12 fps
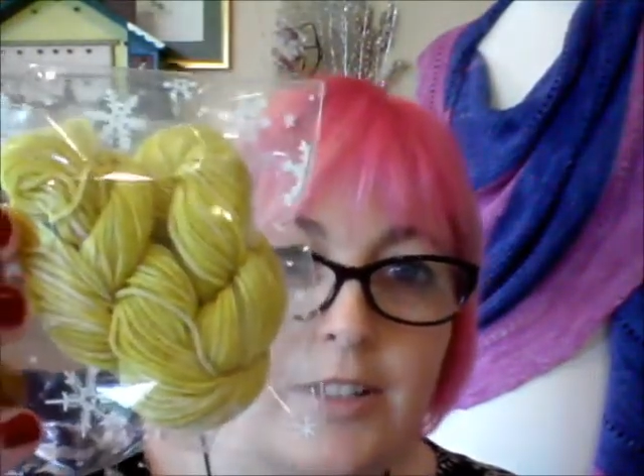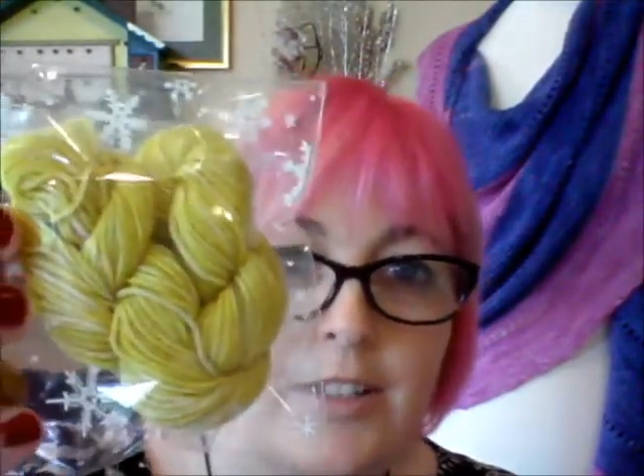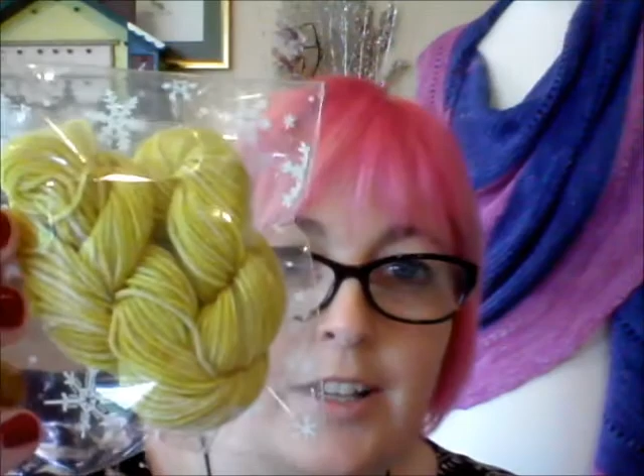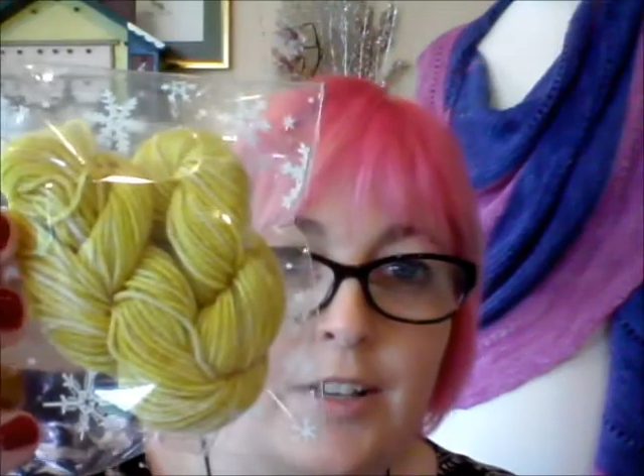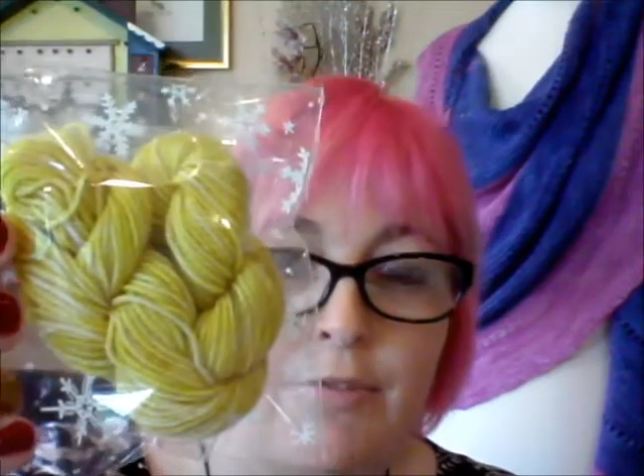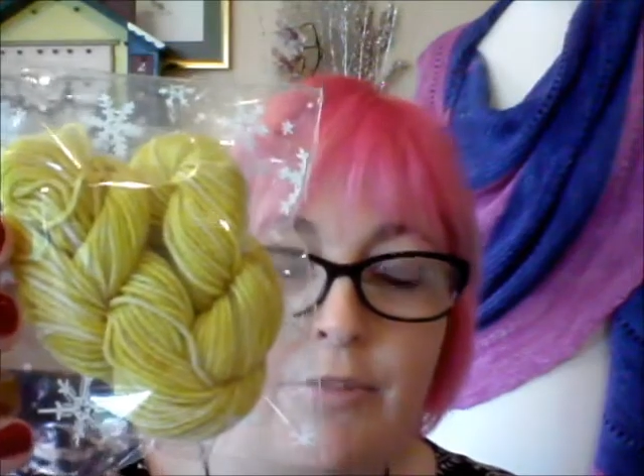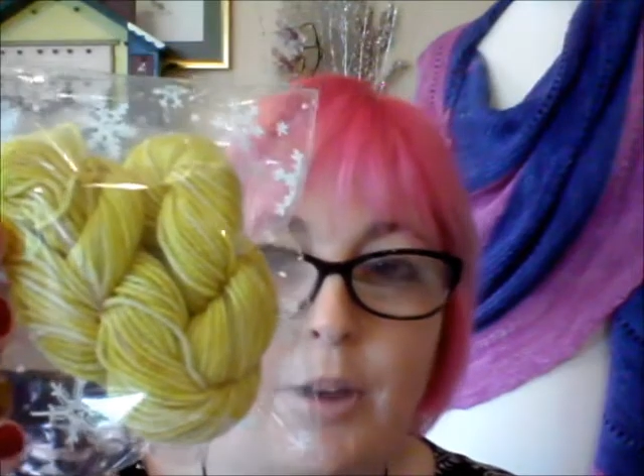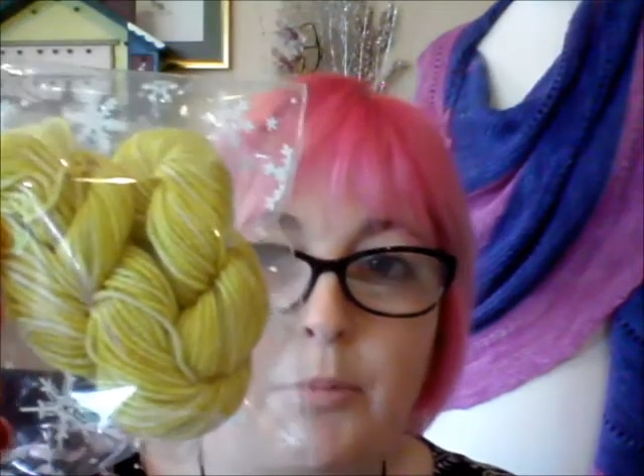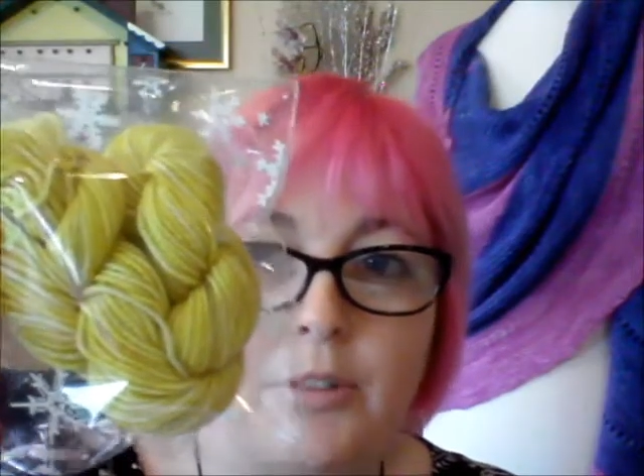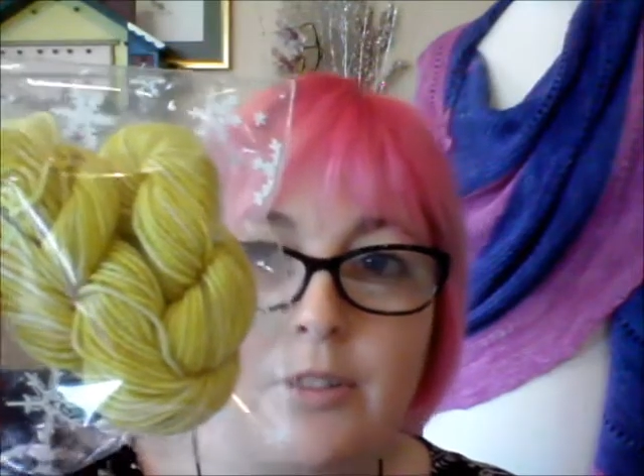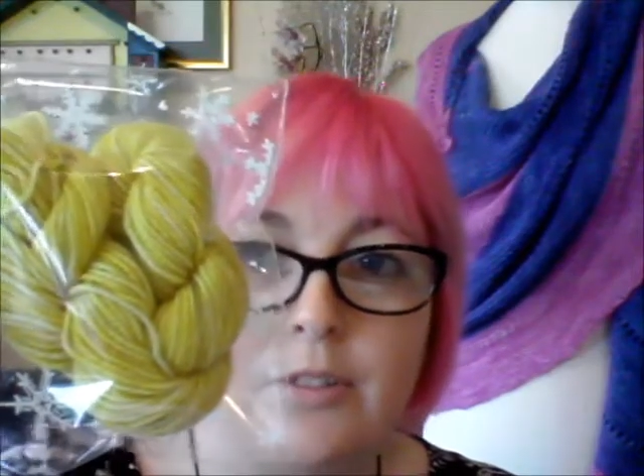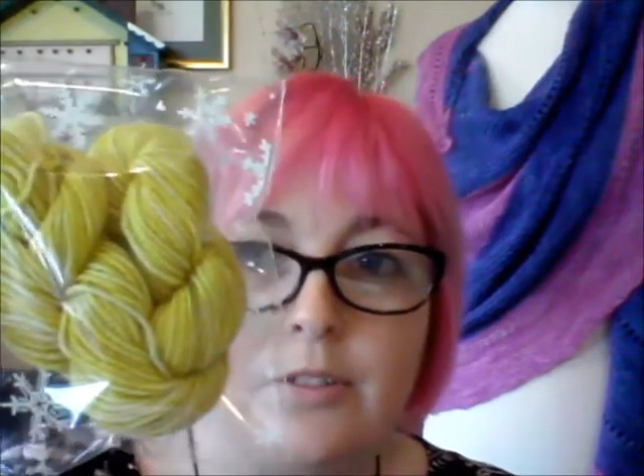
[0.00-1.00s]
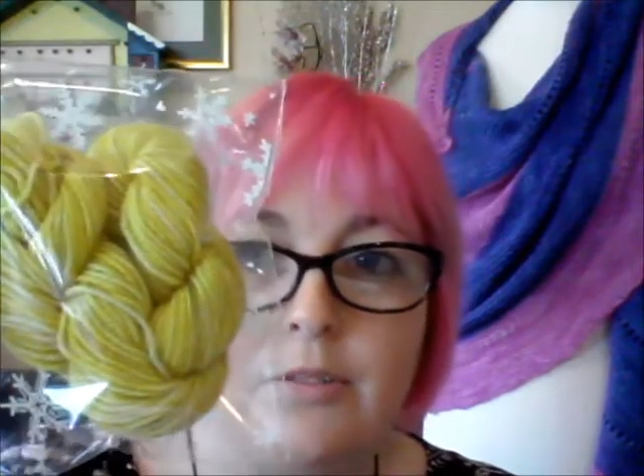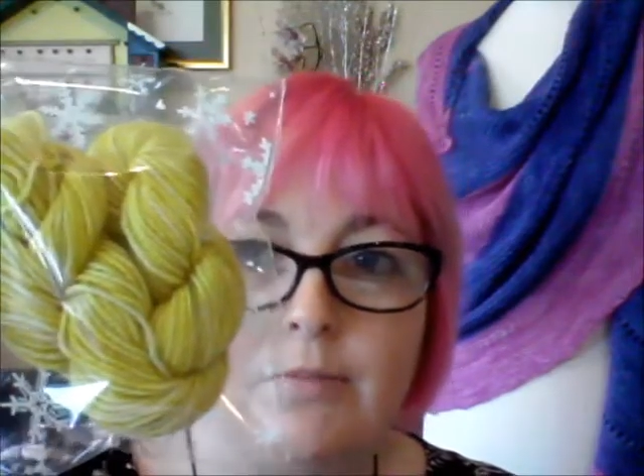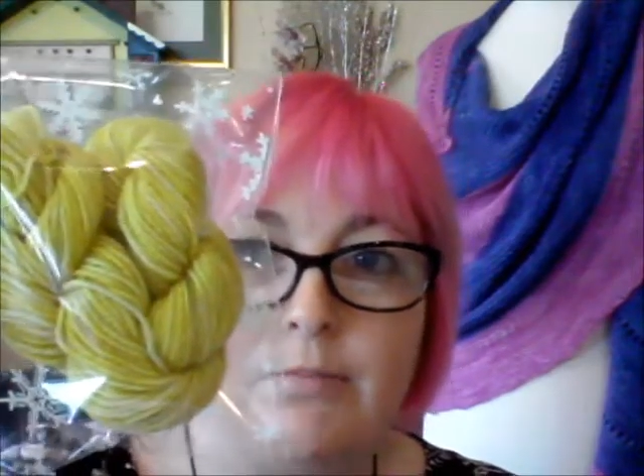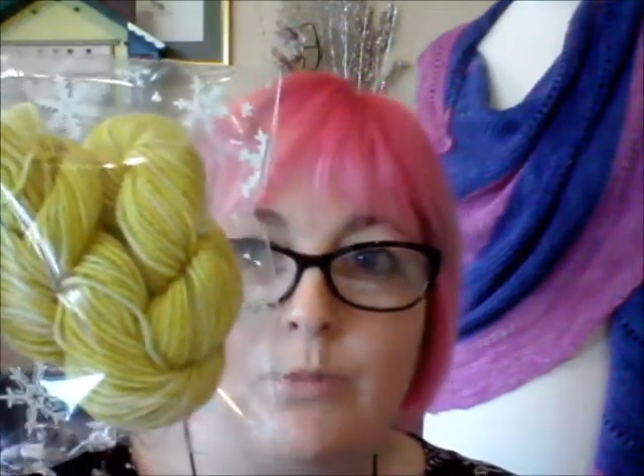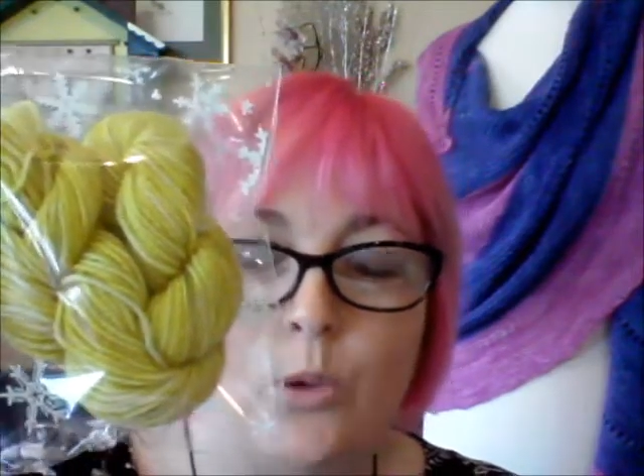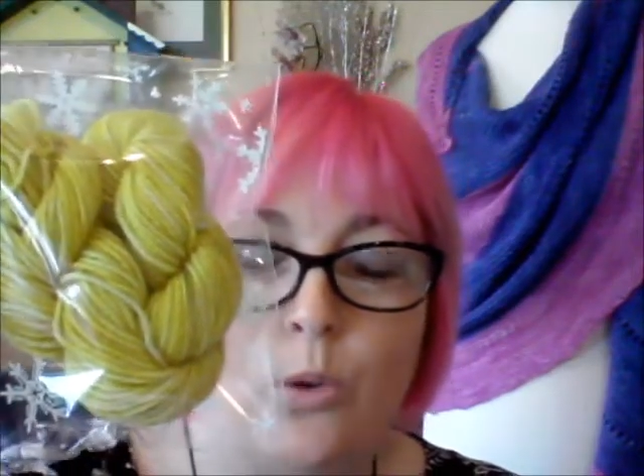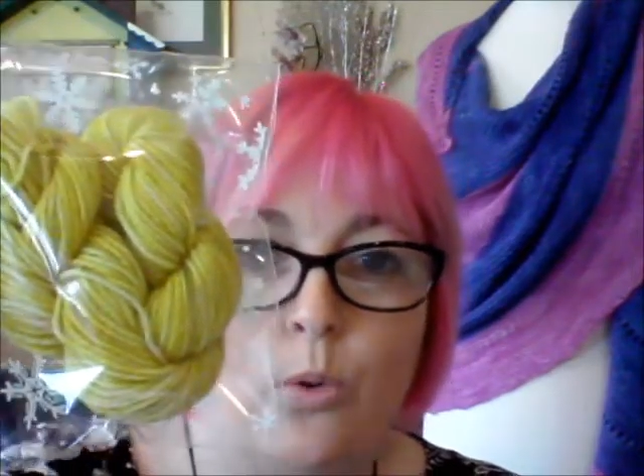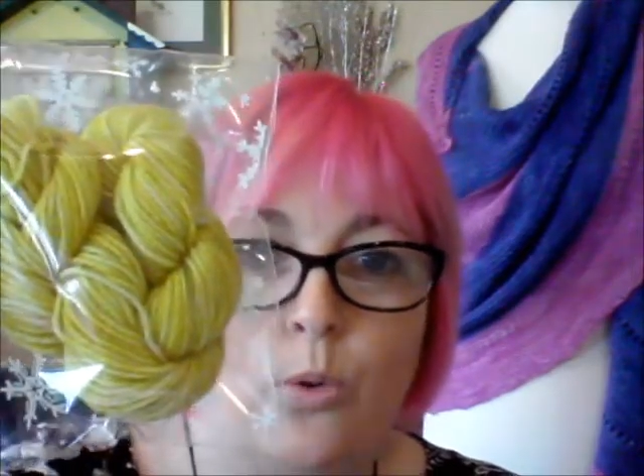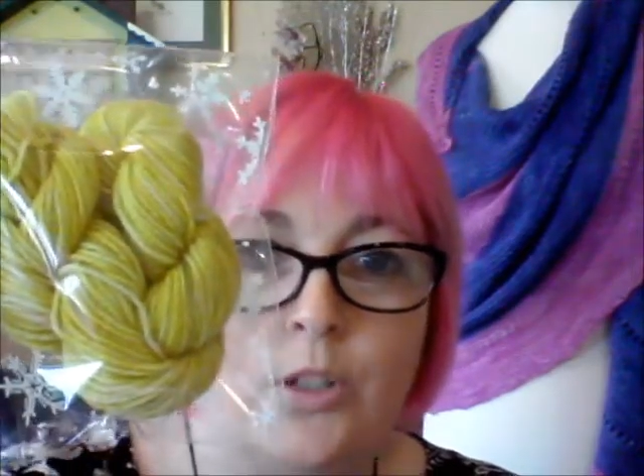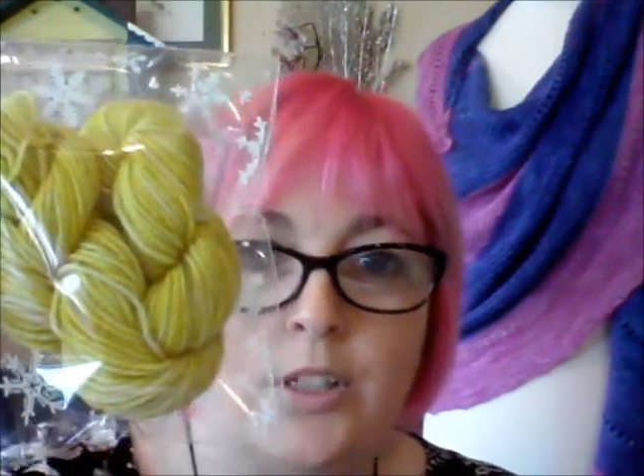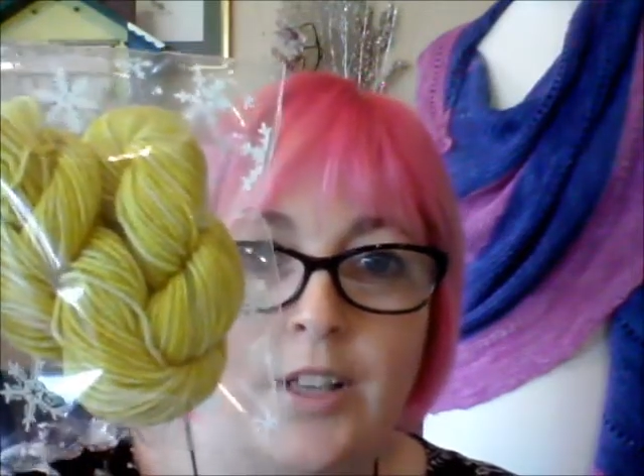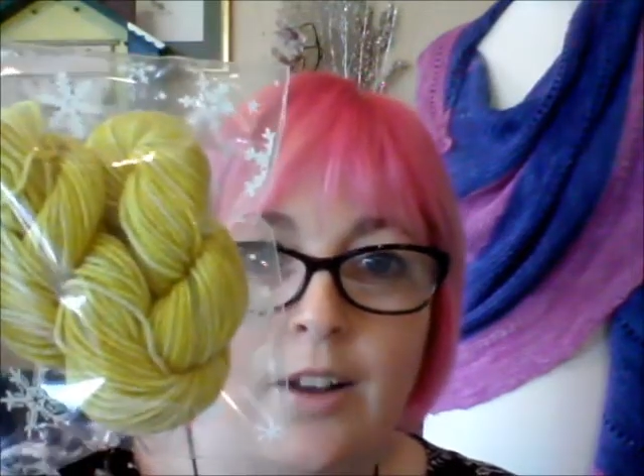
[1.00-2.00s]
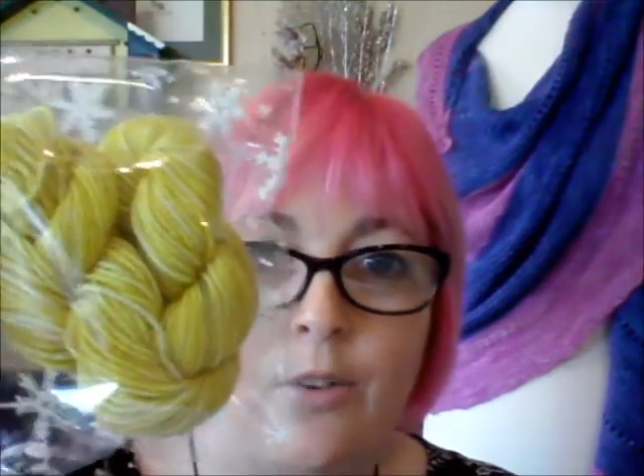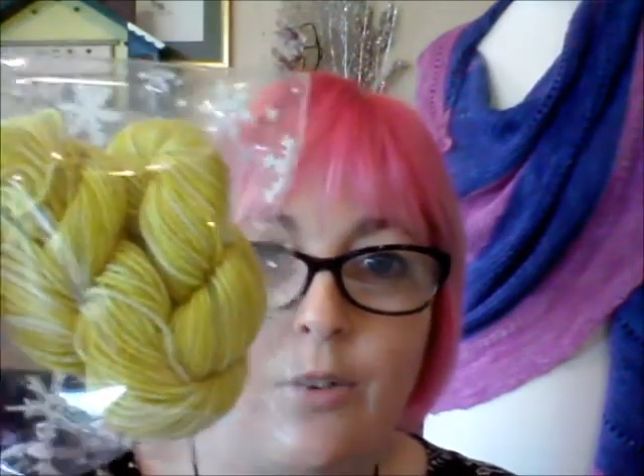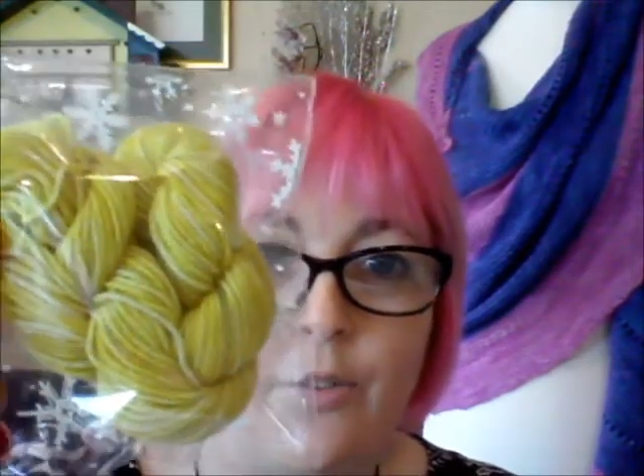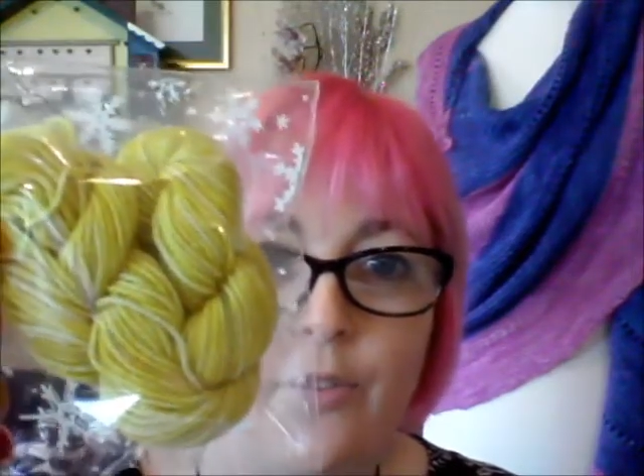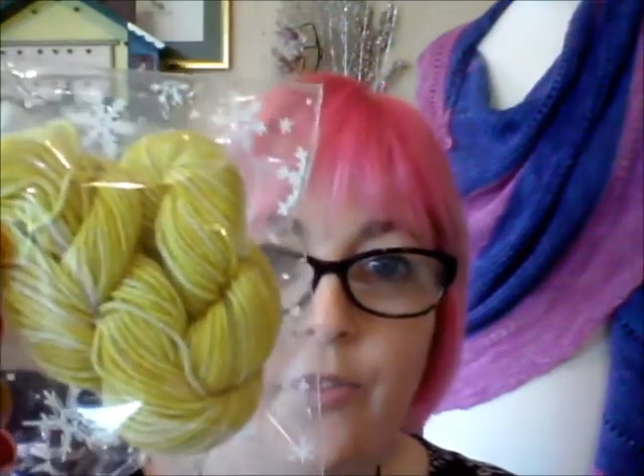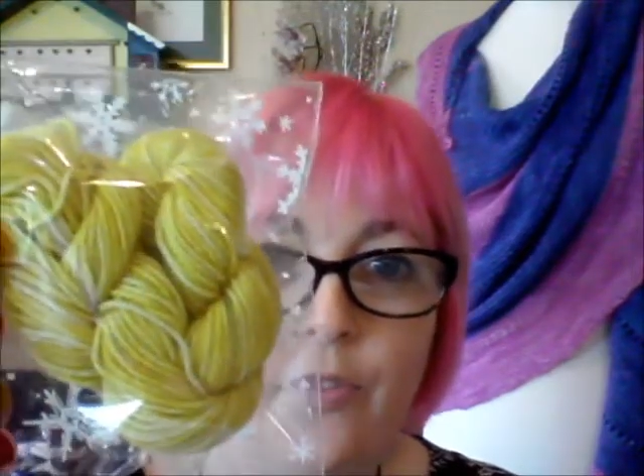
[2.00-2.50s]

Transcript: Isn't that a fabulous goldy yellow?